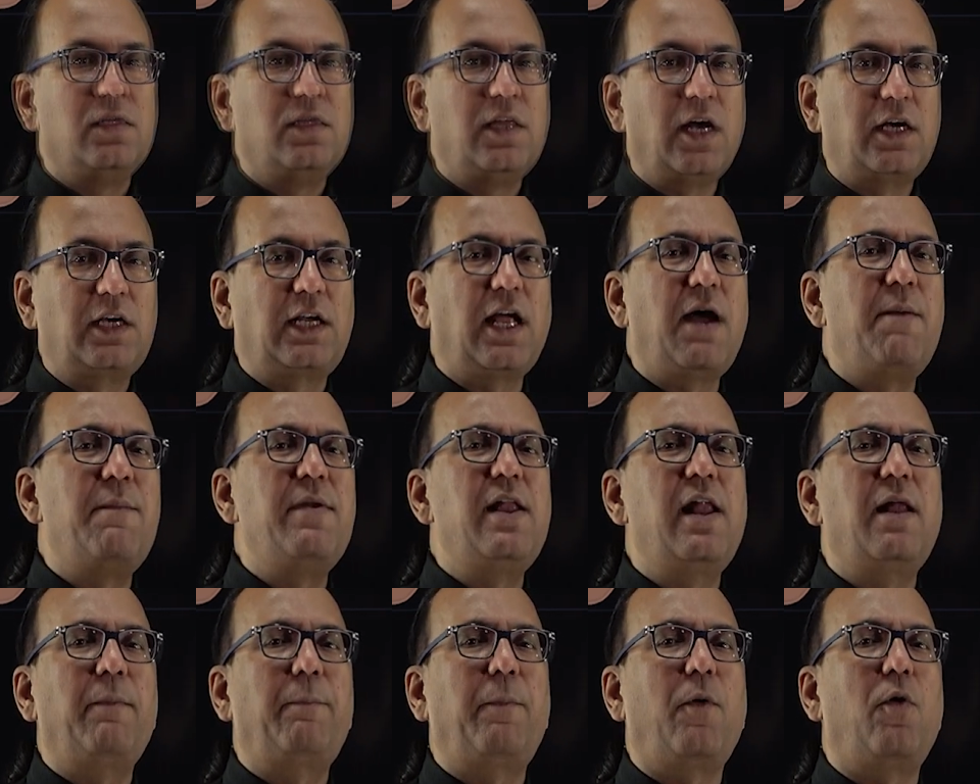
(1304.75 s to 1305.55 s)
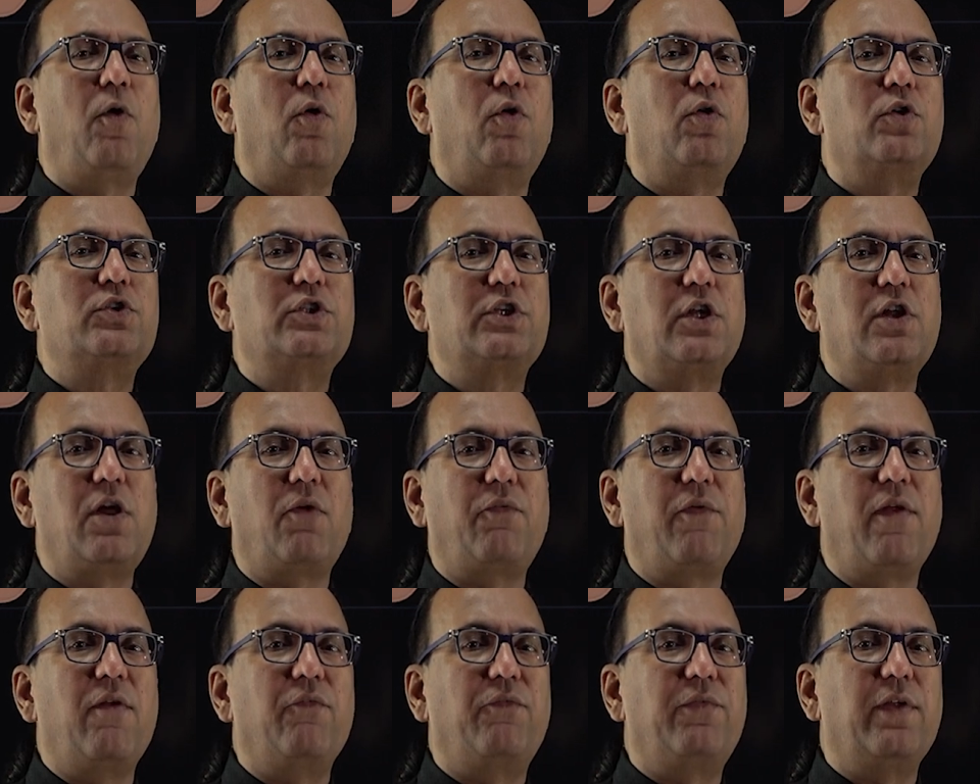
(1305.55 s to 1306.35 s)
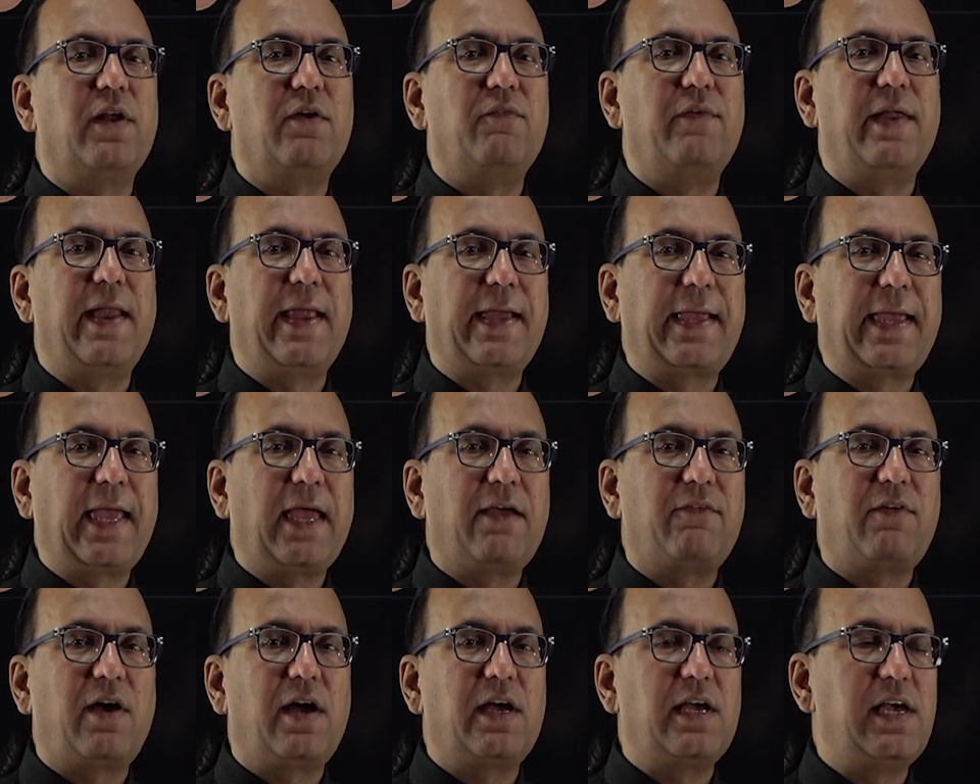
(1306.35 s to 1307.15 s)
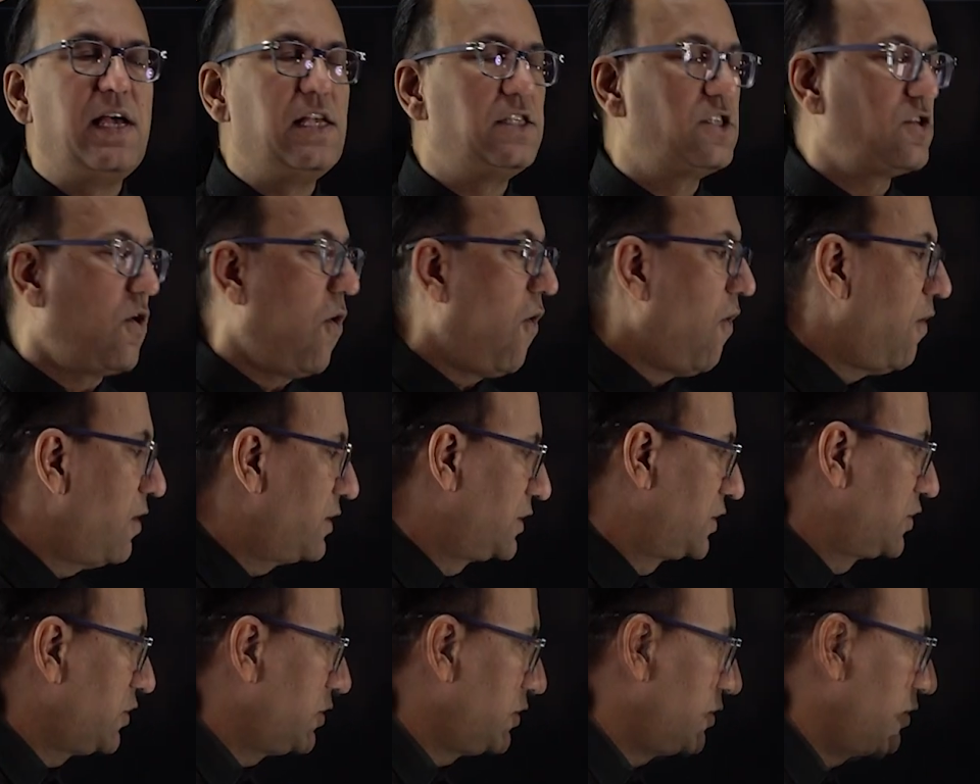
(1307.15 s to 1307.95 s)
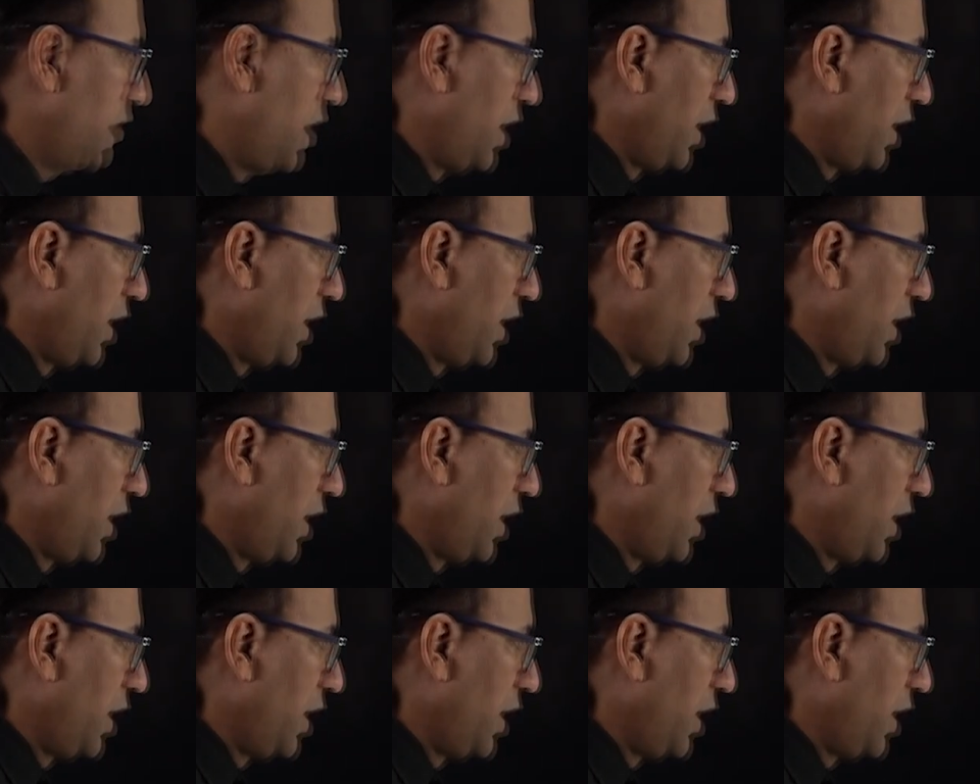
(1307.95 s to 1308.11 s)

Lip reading: the terminal portion of inferior vena cava is also